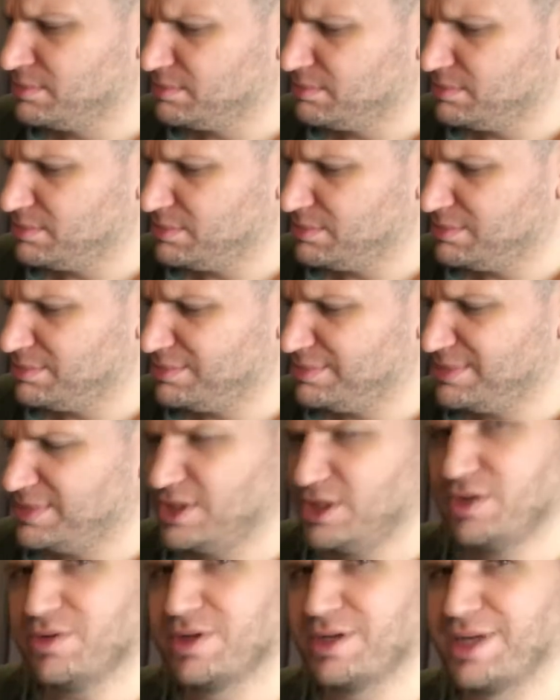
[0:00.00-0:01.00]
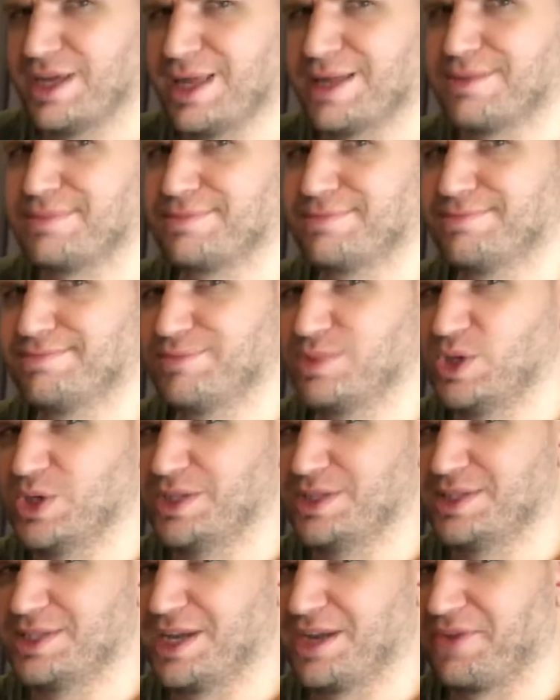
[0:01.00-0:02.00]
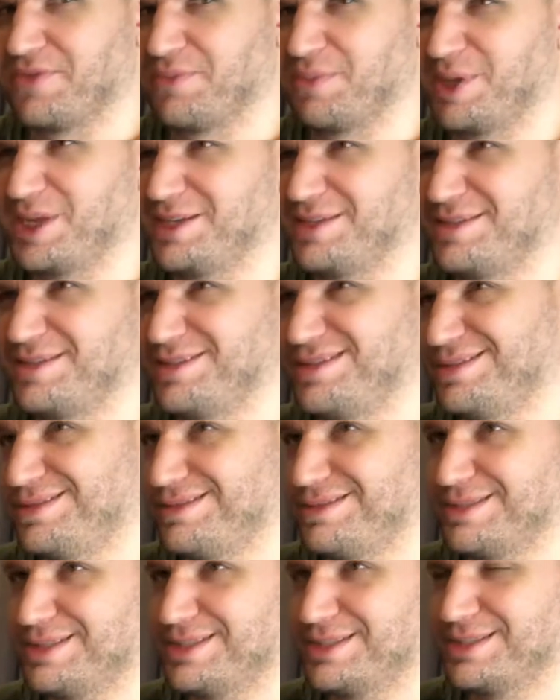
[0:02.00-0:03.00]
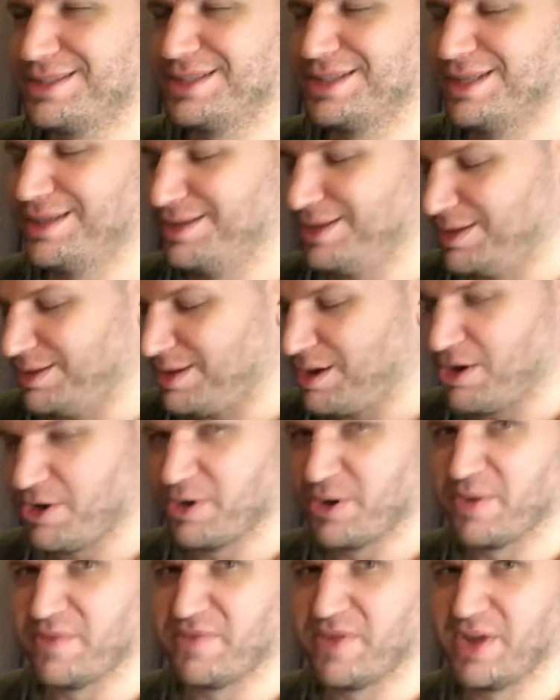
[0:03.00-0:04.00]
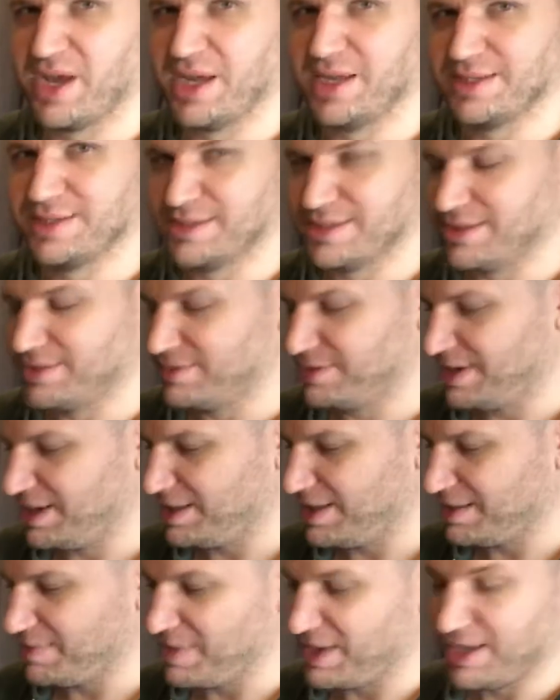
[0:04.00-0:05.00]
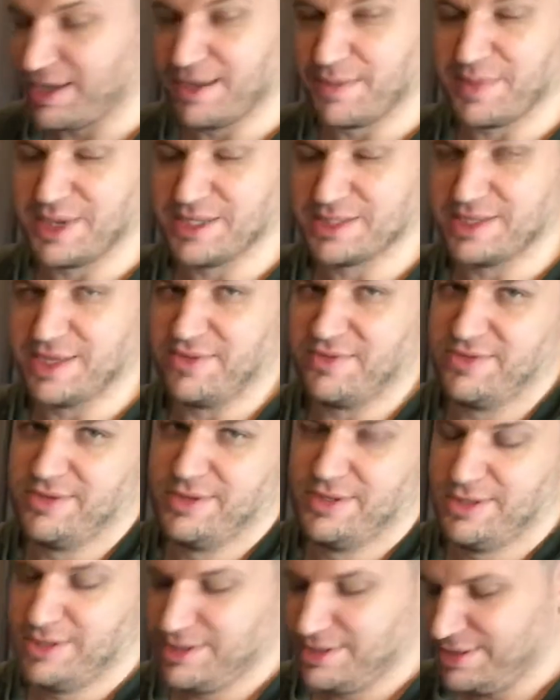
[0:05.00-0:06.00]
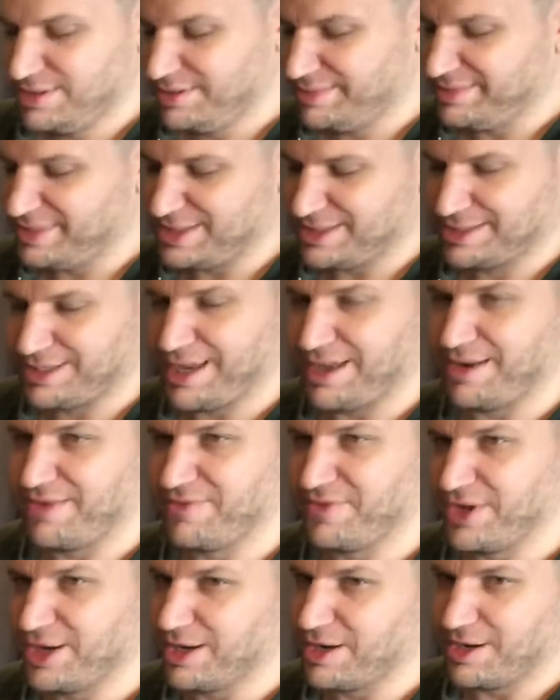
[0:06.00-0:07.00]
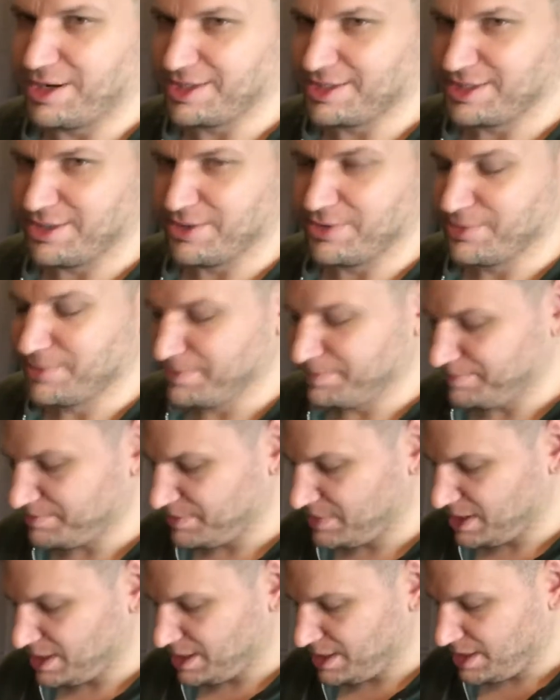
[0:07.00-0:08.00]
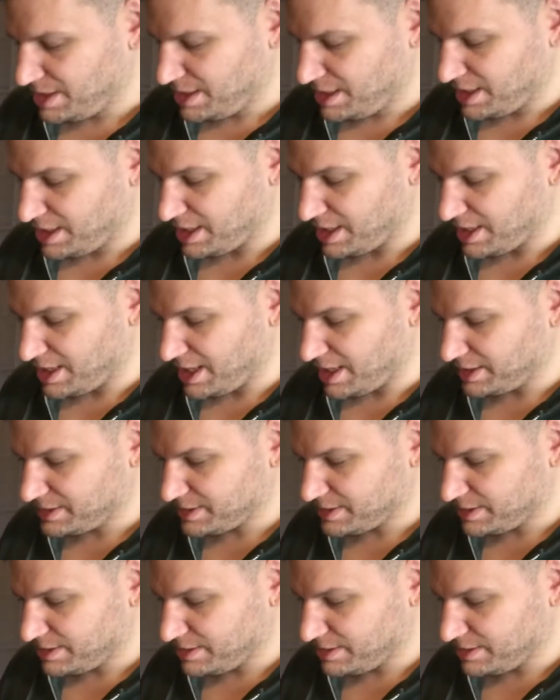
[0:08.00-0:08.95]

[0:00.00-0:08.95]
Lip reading: you can get good stuff, but it's a little harder to find, so I like making it myself. It's kind of fun on its own. In any case,